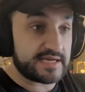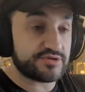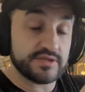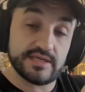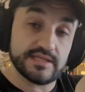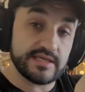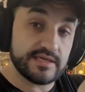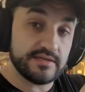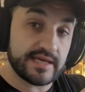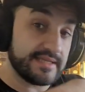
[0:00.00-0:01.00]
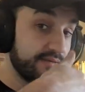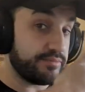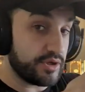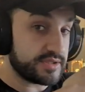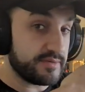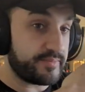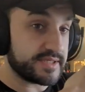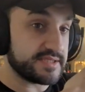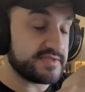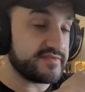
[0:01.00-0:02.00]
actually illegal and they block the
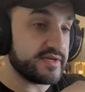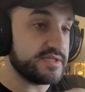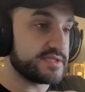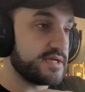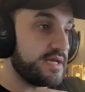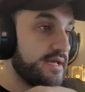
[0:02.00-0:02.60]
person's face,